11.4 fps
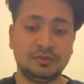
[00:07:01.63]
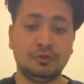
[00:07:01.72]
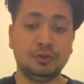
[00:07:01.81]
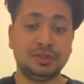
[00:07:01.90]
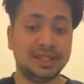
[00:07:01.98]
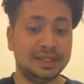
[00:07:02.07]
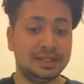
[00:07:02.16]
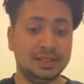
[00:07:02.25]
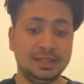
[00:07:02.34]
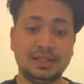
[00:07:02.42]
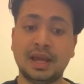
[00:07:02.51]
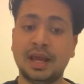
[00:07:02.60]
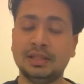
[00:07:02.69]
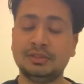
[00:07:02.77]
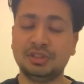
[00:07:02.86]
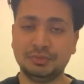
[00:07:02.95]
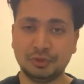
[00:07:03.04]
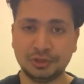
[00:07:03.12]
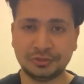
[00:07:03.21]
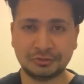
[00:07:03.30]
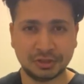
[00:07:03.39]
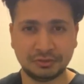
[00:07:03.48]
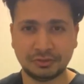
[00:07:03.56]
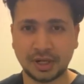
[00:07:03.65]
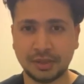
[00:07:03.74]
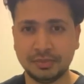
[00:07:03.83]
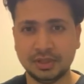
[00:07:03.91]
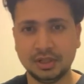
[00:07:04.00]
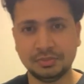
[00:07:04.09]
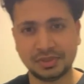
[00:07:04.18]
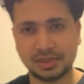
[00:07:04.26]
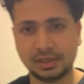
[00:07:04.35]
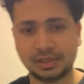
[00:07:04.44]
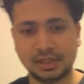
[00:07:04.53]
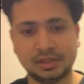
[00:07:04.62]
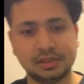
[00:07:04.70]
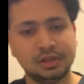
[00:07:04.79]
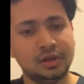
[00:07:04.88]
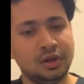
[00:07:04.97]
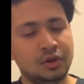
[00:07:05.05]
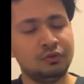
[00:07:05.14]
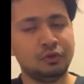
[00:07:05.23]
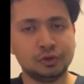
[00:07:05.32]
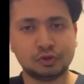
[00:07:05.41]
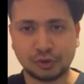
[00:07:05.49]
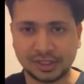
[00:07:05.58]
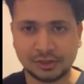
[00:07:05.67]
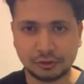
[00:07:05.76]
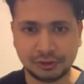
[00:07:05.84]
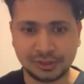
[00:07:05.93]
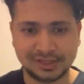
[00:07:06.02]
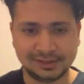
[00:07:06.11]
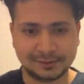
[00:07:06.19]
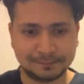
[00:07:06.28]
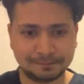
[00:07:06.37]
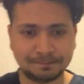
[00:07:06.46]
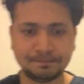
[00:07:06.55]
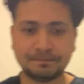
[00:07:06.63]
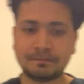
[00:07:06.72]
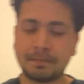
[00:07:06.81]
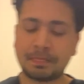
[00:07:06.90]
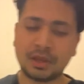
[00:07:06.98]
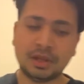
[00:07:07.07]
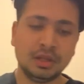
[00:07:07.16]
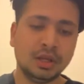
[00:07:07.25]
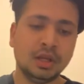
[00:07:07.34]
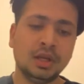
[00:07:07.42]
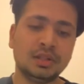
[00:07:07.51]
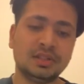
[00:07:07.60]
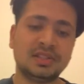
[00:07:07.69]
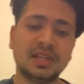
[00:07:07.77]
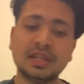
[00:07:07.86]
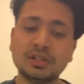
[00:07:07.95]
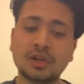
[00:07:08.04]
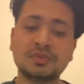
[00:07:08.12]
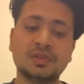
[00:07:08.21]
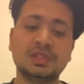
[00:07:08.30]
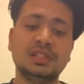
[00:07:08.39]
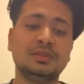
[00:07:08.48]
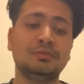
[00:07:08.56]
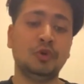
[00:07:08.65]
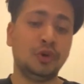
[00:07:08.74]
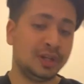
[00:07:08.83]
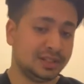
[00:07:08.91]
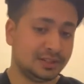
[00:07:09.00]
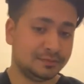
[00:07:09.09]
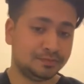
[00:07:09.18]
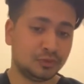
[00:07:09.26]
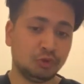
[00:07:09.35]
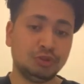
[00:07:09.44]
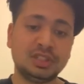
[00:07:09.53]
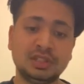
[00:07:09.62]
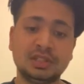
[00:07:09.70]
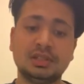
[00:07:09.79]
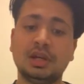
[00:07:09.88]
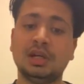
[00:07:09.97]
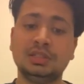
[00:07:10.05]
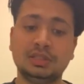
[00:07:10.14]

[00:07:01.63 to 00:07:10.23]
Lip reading: for 10 years and 3.35% for 22 years. The second option is mortgage, which is a